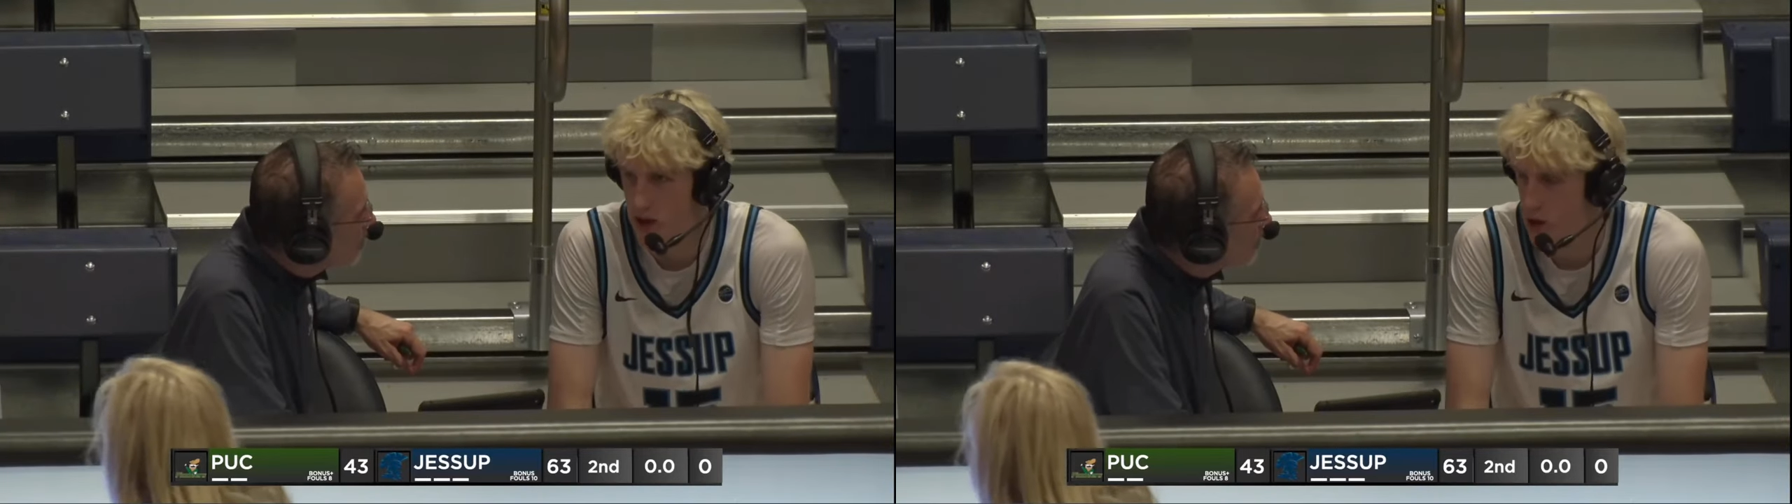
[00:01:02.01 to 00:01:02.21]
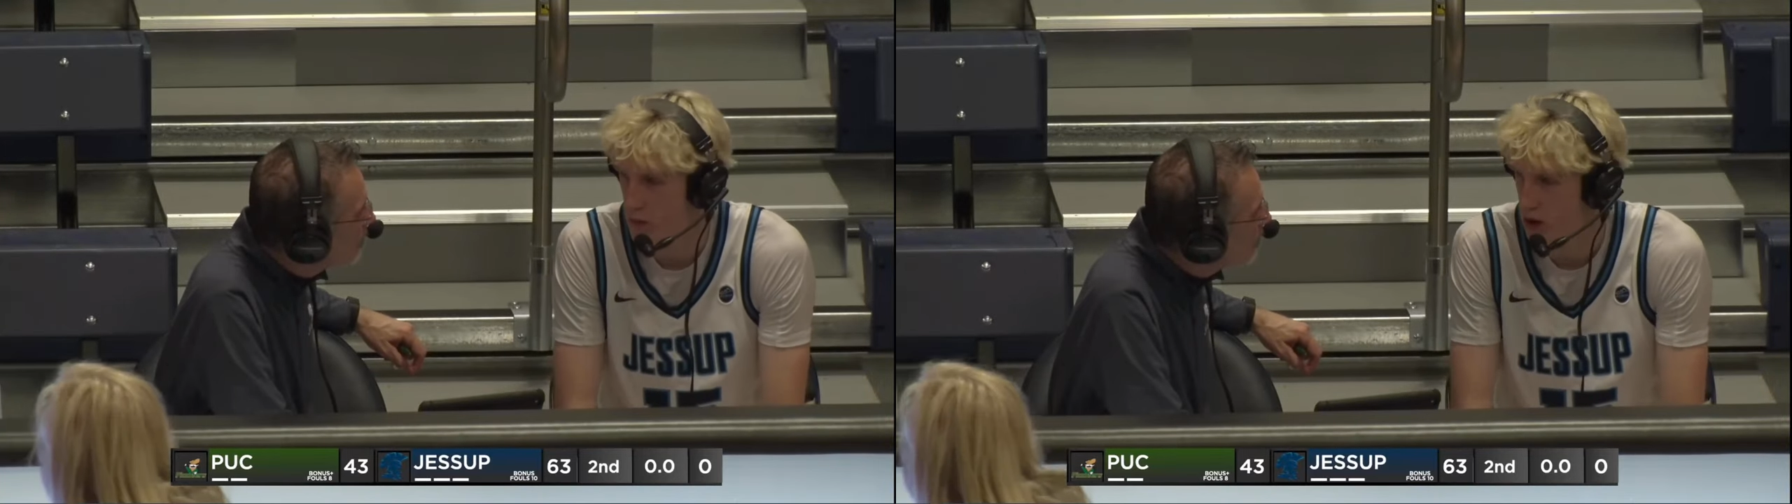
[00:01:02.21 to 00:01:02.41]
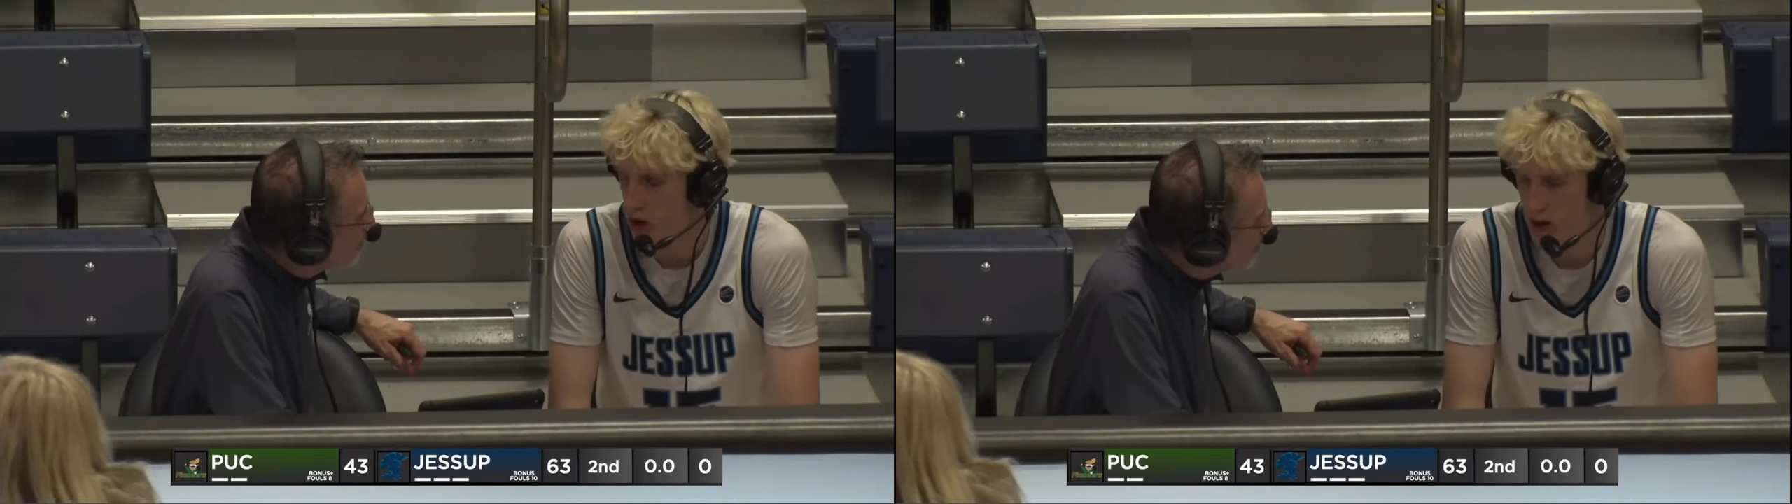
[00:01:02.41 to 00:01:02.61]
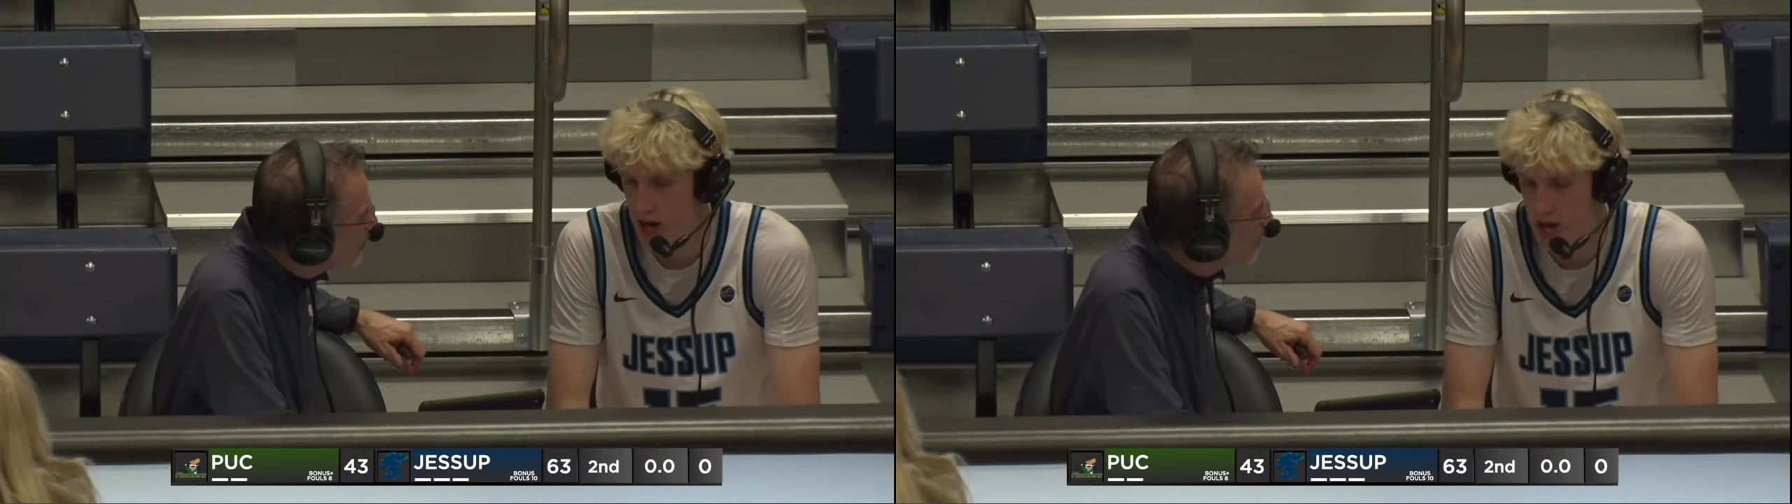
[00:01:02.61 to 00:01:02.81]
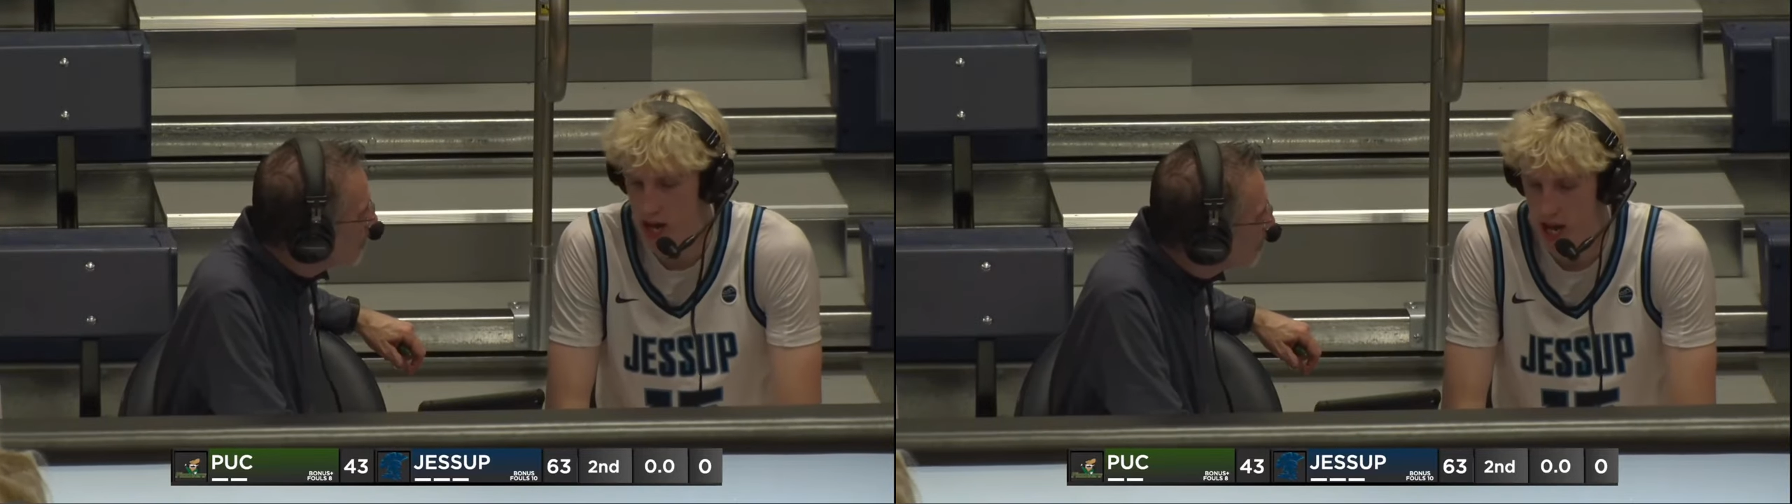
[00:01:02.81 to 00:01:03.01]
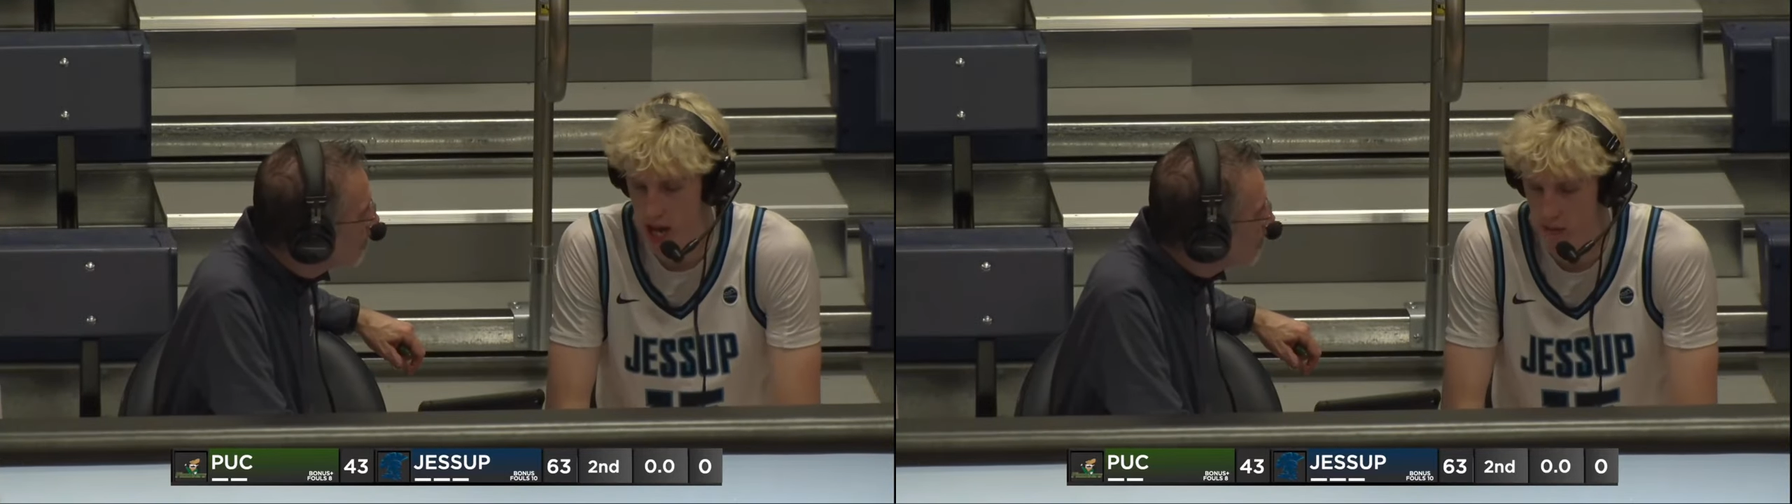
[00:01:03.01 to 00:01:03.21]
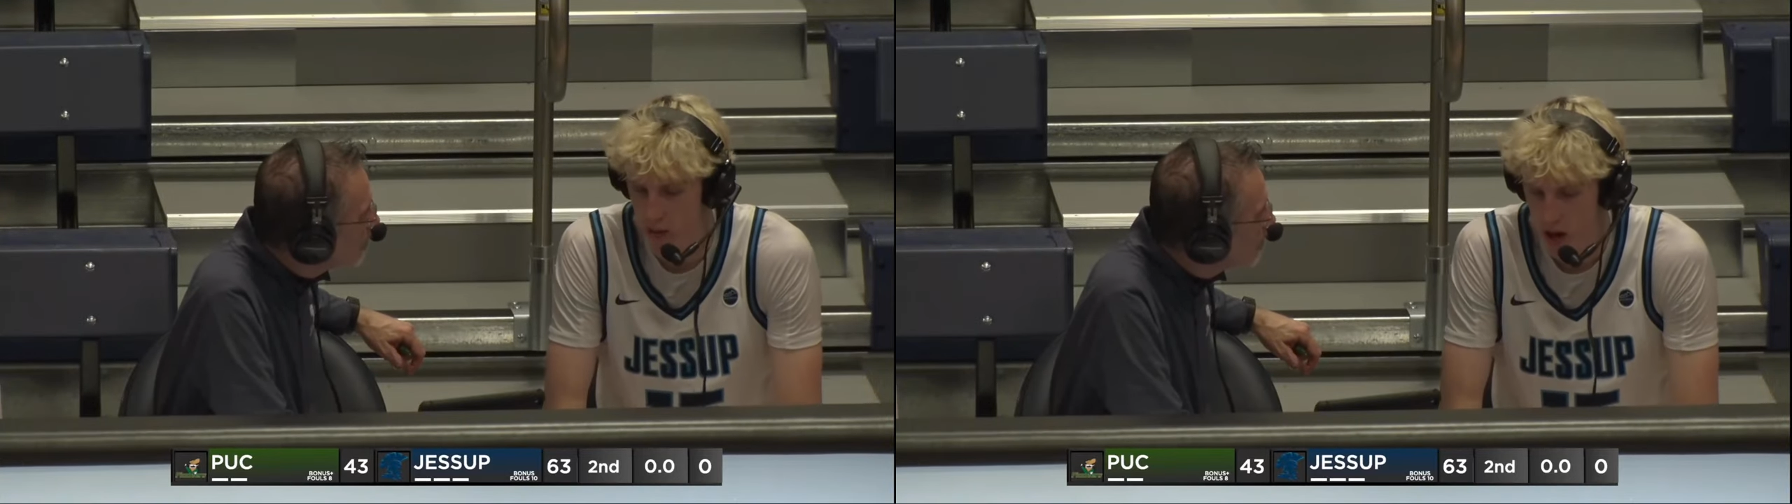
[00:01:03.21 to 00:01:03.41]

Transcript: super close as a team.